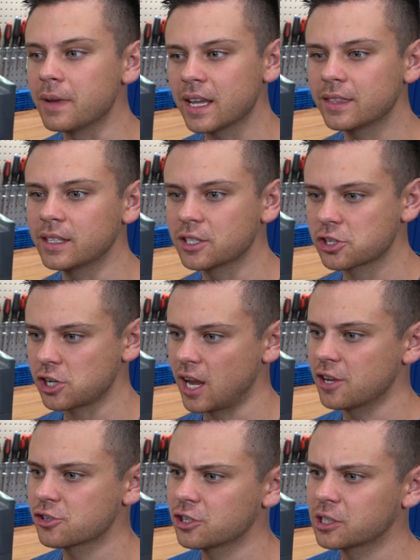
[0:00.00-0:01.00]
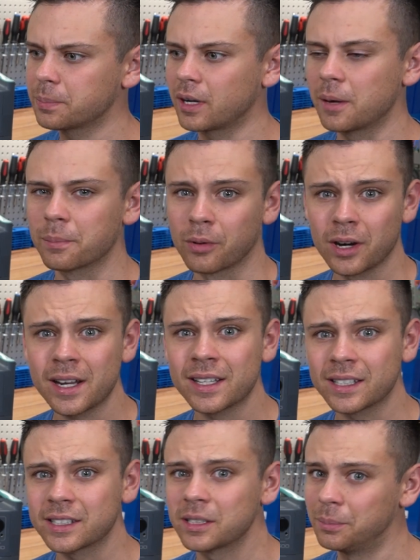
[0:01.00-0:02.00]
made these changes, but I'm pretty
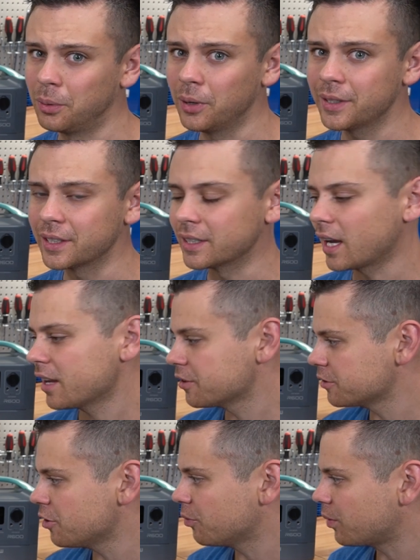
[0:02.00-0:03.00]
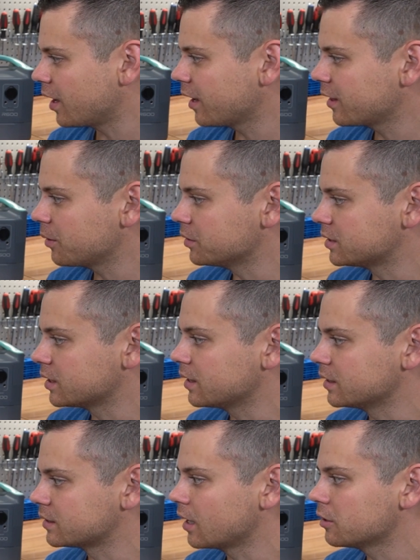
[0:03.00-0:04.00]
disappointed. I don't know why they would send
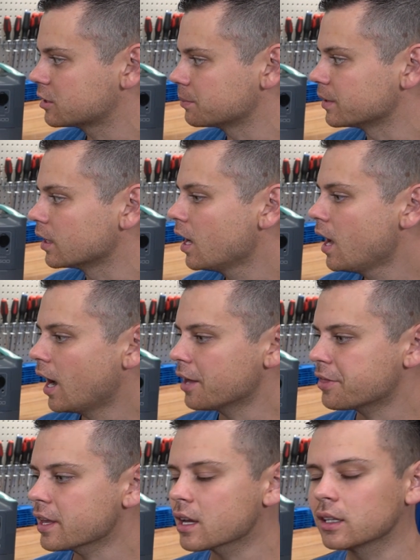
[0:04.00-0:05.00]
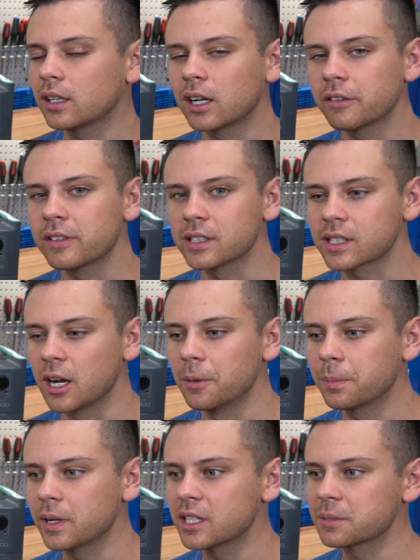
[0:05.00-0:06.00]
this out to me. I think a lot of these
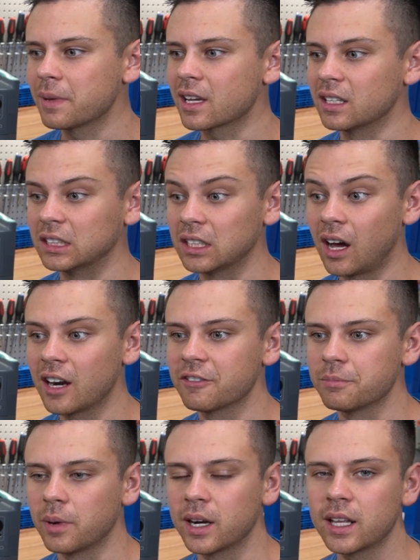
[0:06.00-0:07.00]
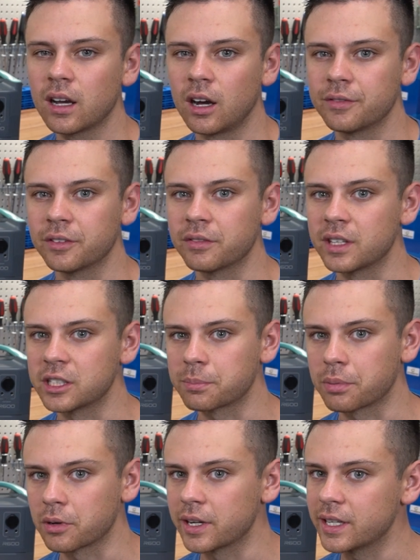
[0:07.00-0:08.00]
companies make a lot of money off of these
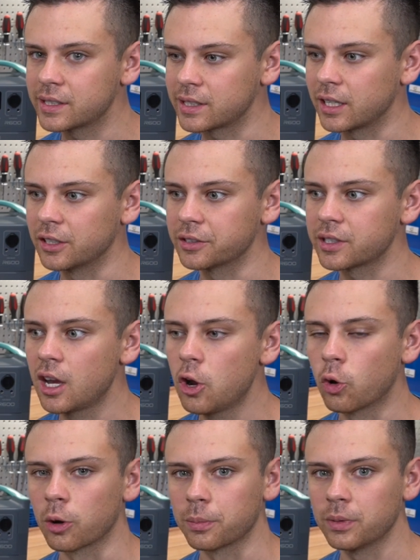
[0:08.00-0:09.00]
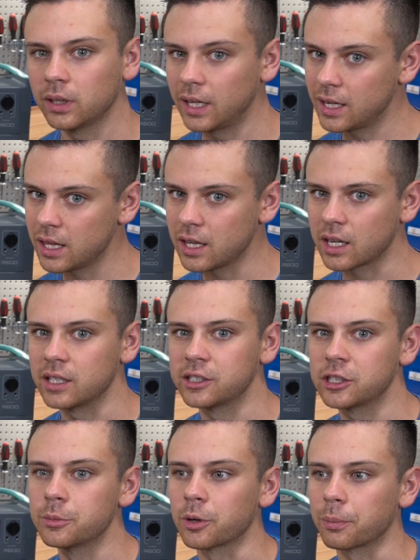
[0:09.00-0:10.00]
pre-sales or letting the
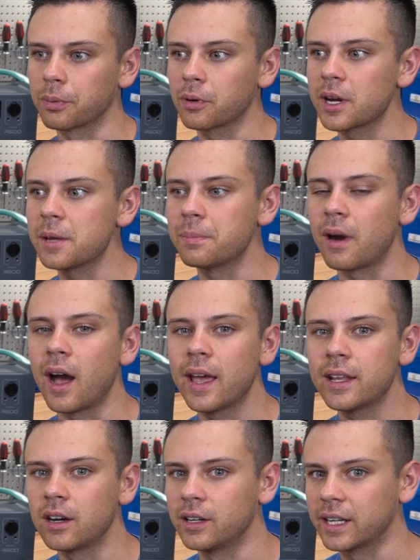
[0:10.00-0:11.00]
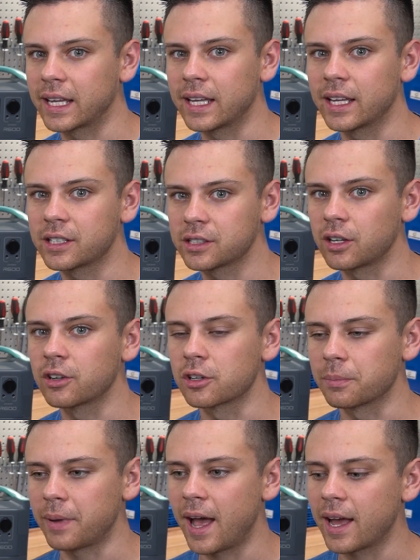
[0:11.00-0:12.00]
consumer pre-buy it on a
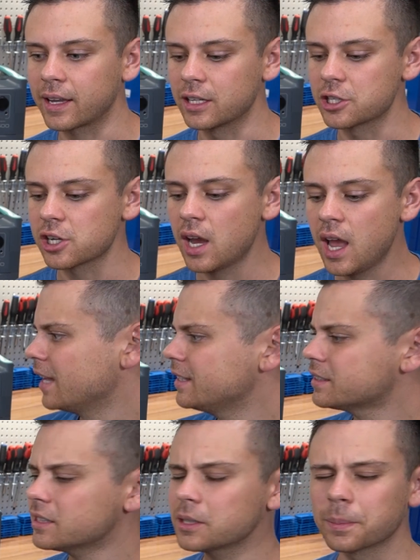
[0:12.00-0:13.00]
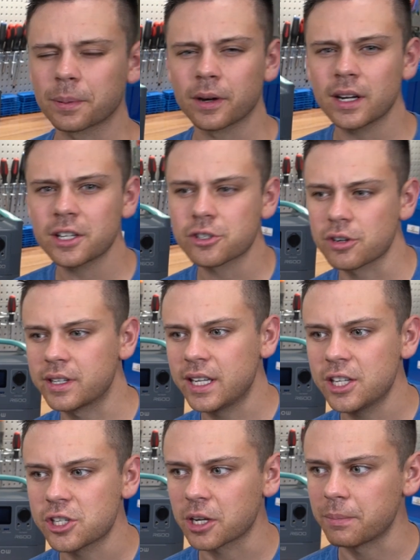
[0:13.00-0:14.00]
Kickstarter package. And this is a pretty
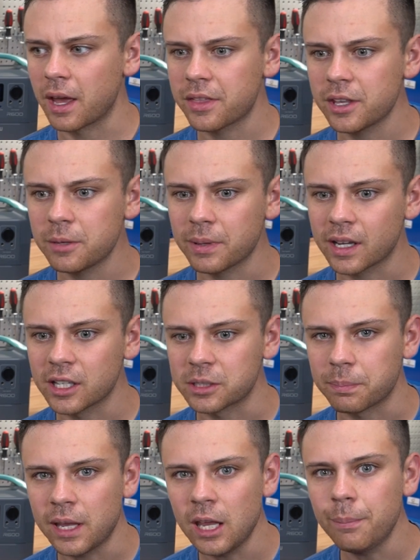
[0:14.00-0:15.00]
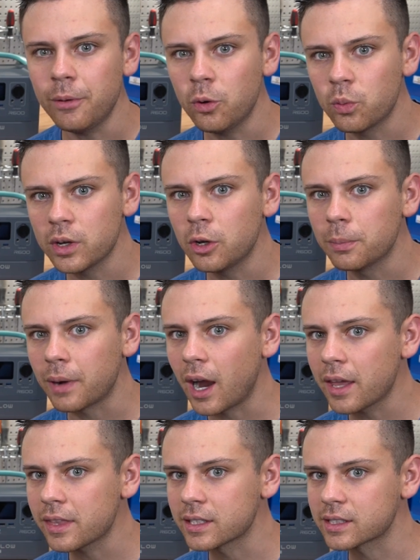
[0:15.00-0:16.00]
strategic method because people will
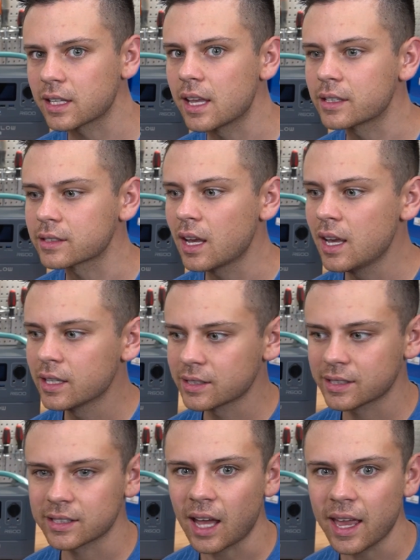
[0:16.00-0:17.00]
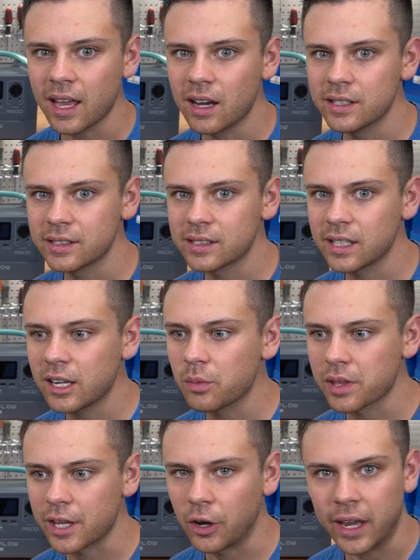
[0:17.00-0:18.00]
buy these things sight unseen
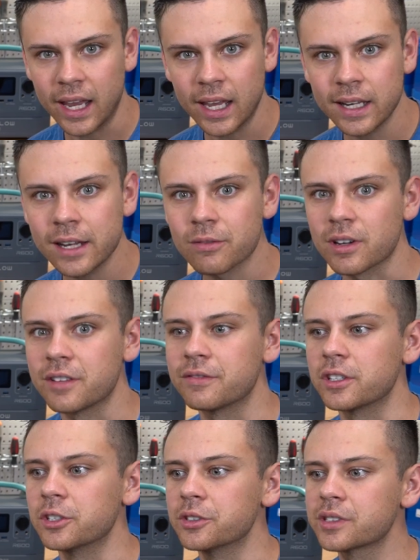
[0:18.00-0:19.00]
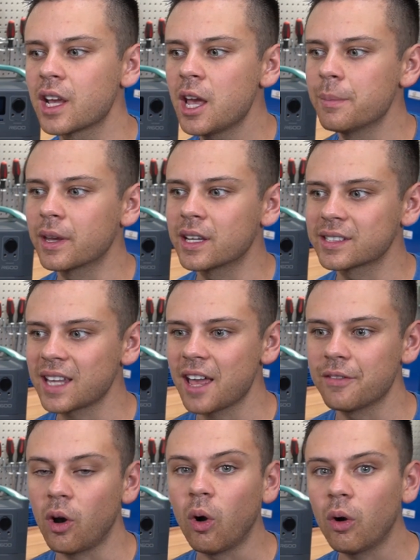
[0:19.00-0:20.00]
without any reviews because they
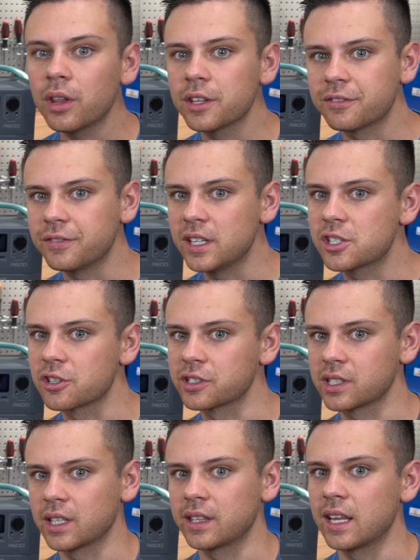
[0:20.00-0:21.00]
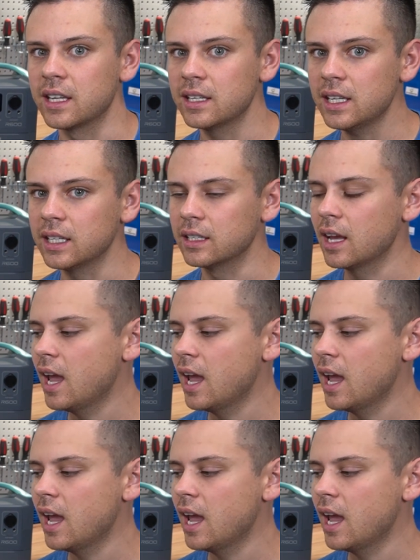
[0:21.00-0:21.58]
have all the features that they need.